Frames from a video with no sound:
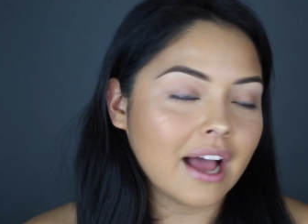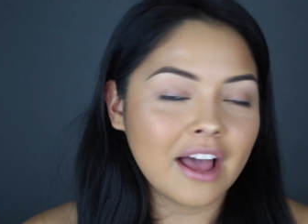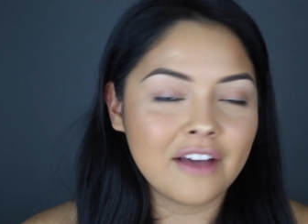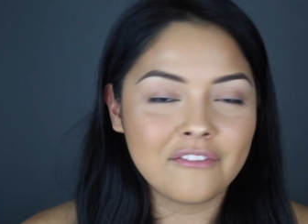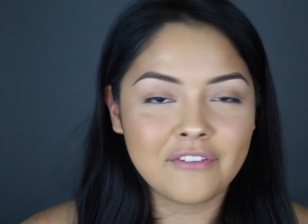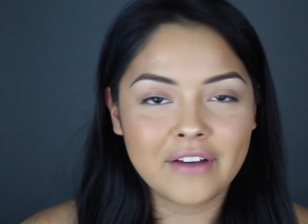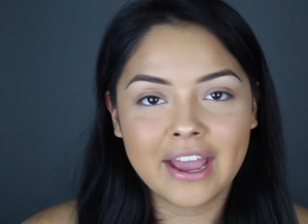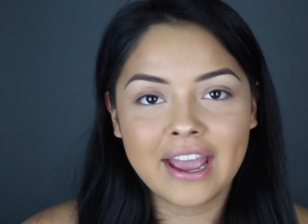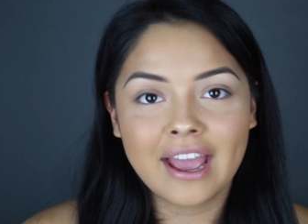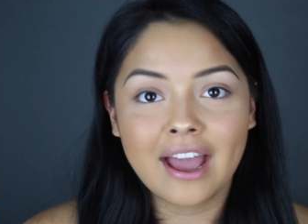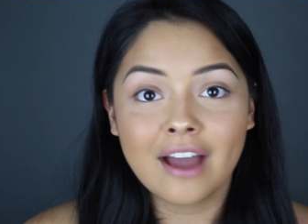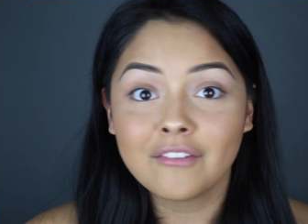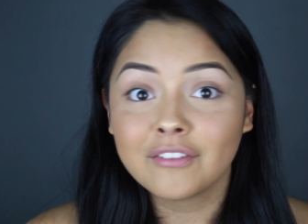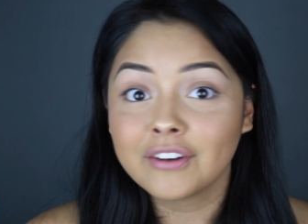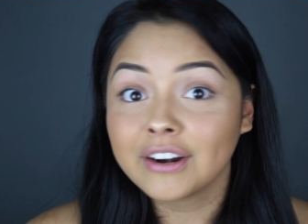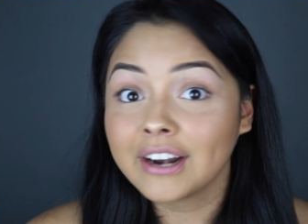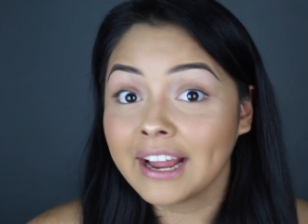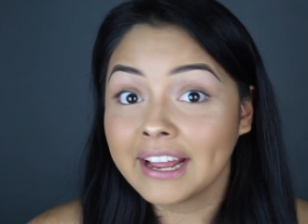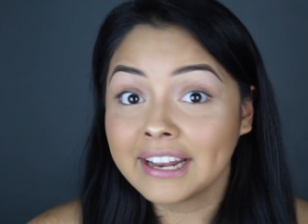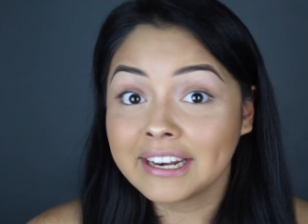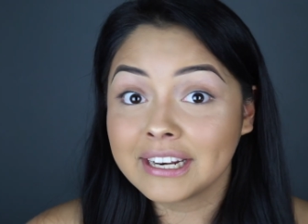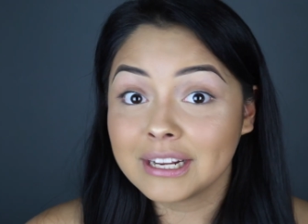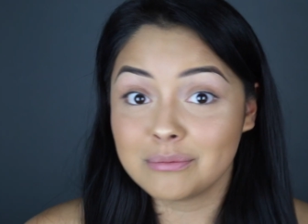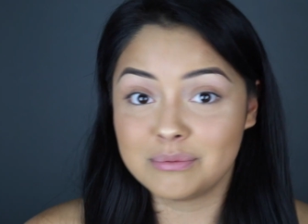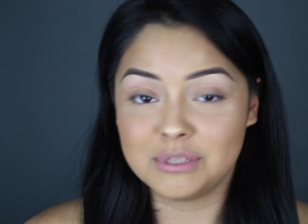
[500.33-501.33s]
If I ever
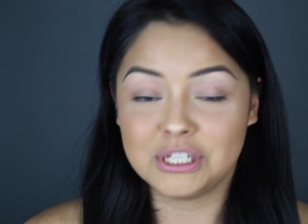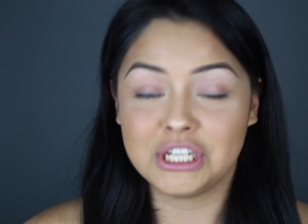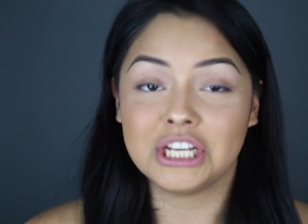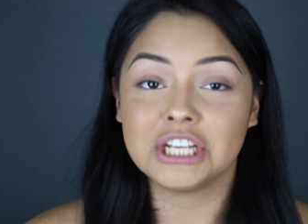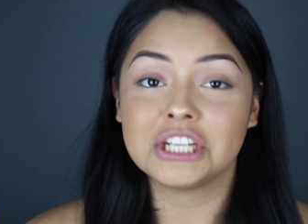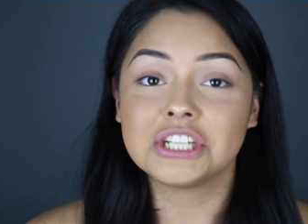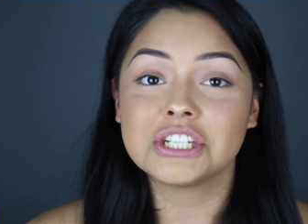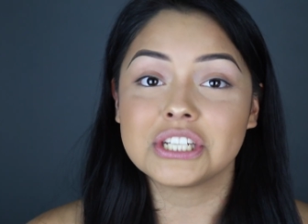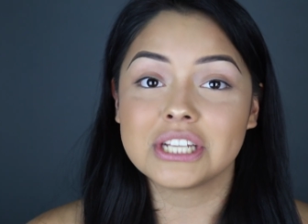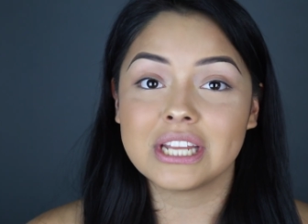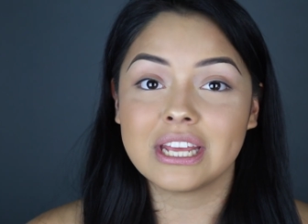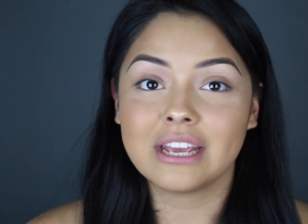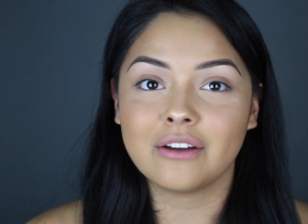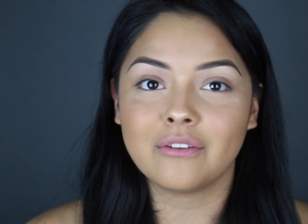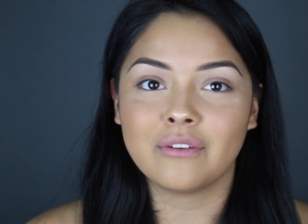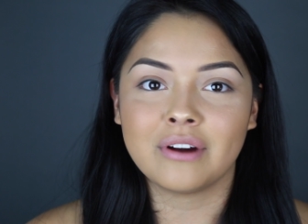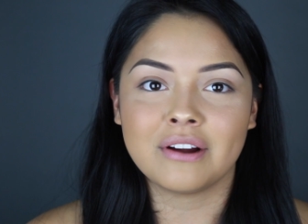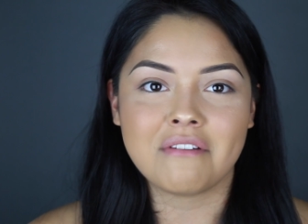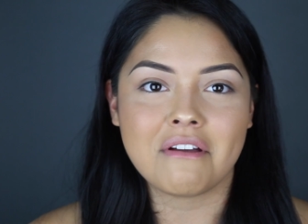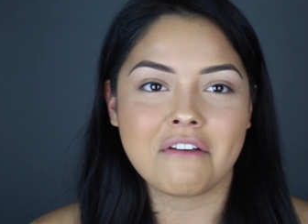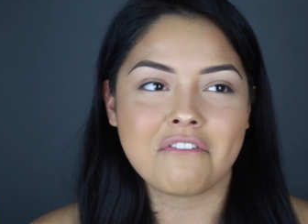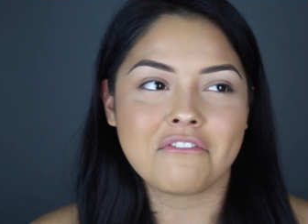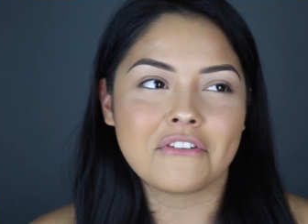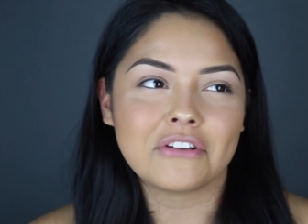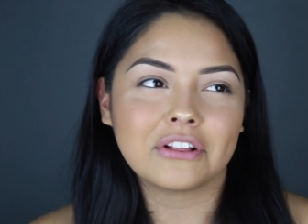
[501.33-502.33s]
end up changing it,
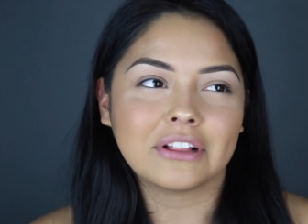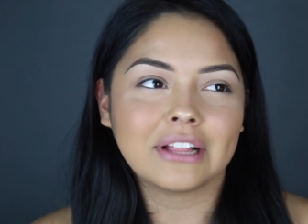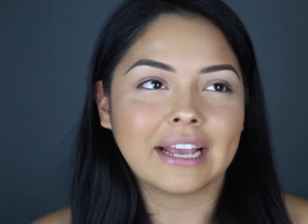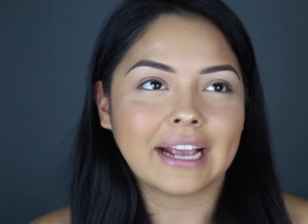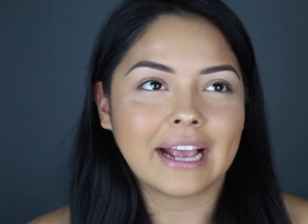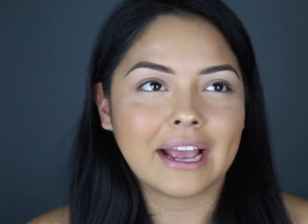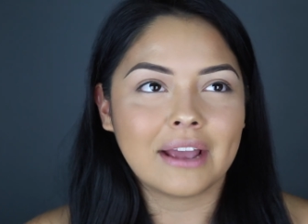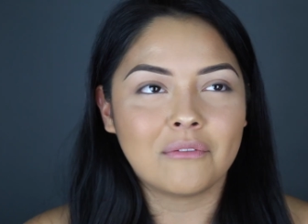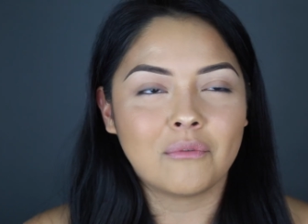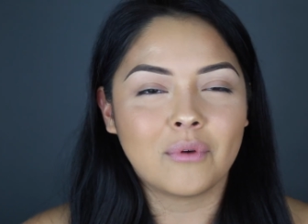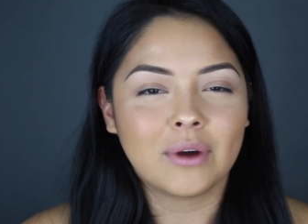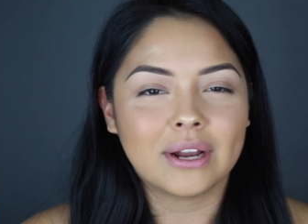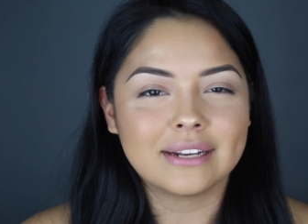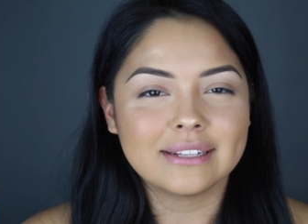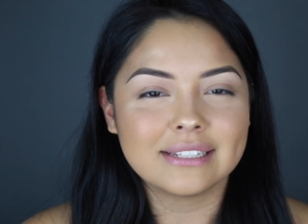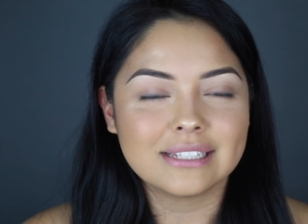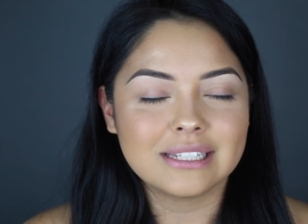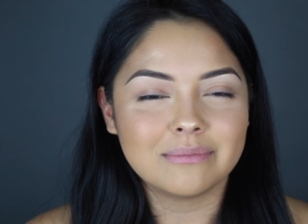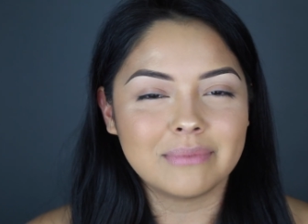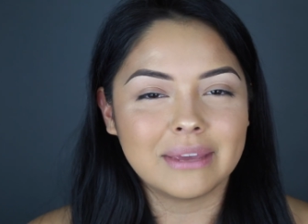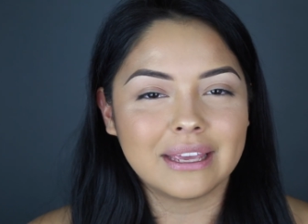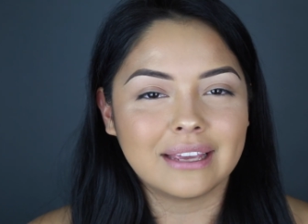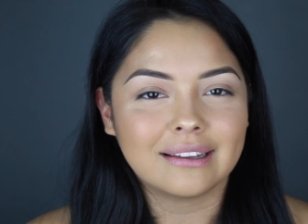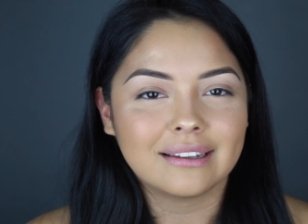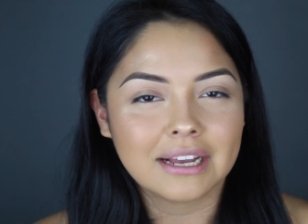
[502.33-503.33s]
or if I feel like I wanted
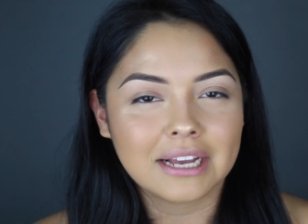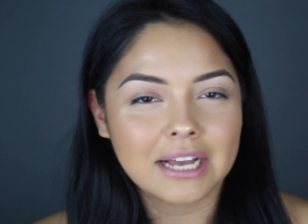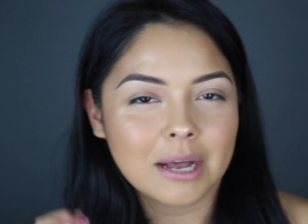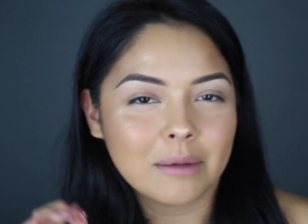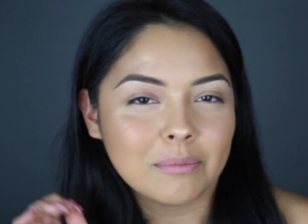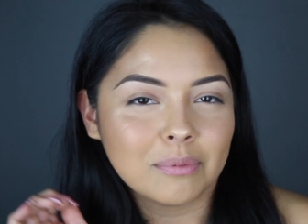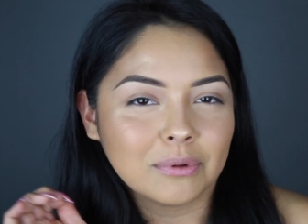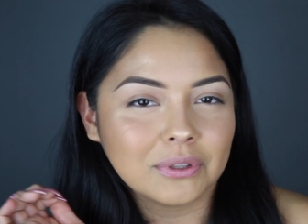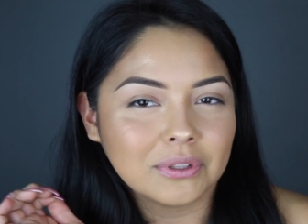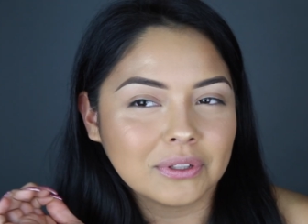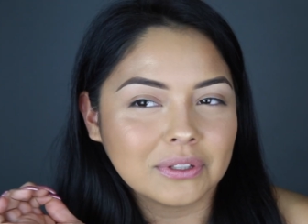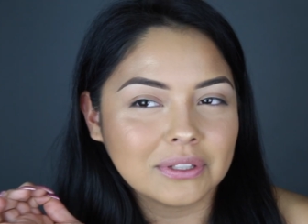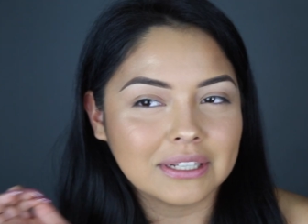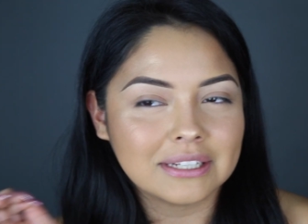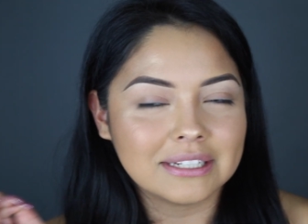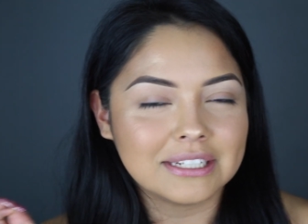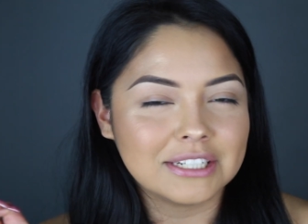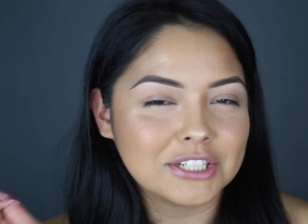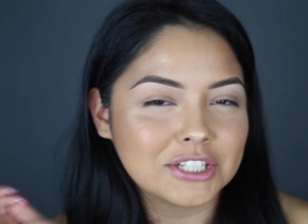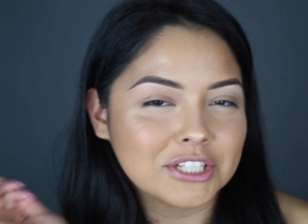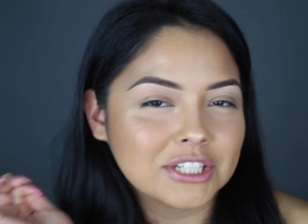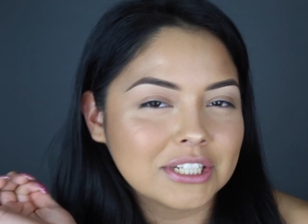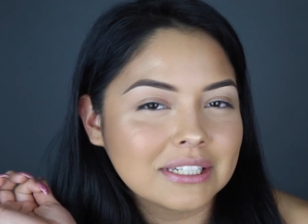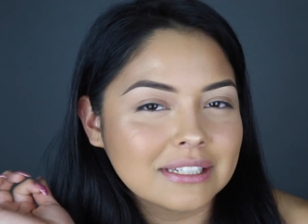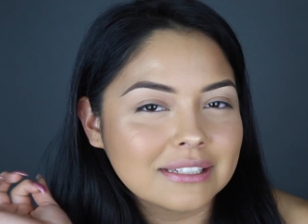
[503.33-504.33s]
to make a couple
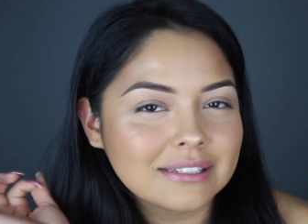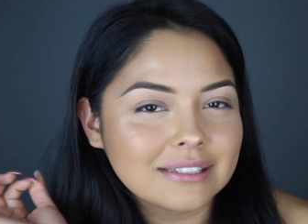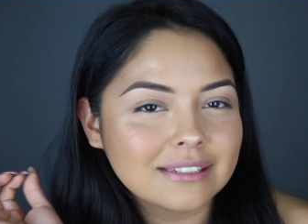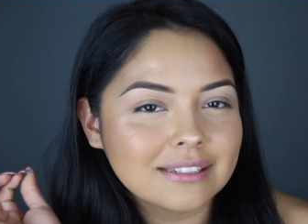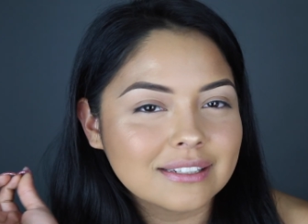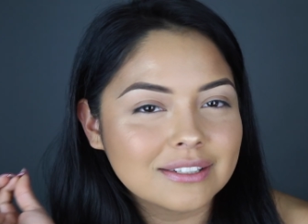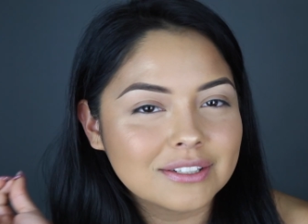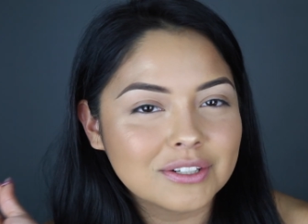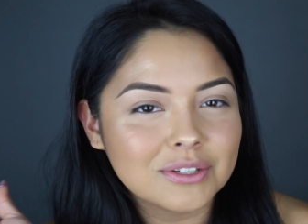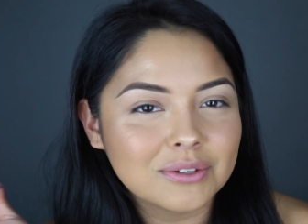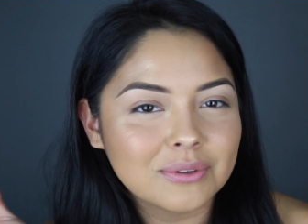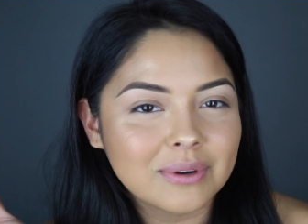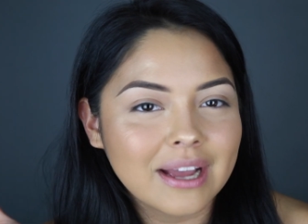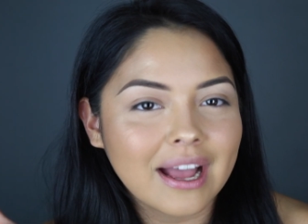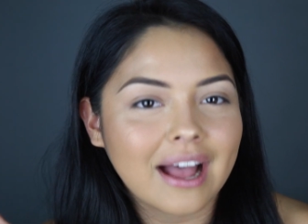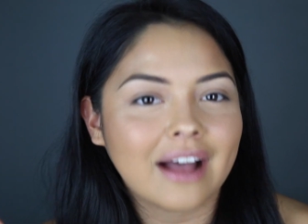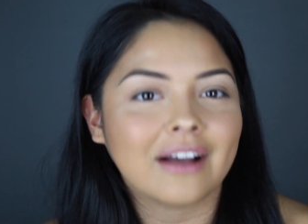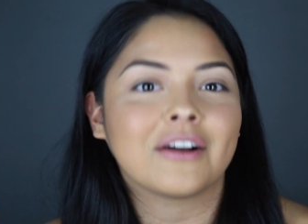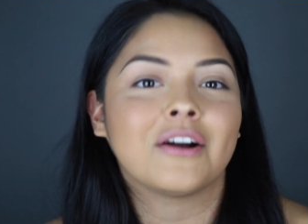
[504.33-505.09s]
additions to it,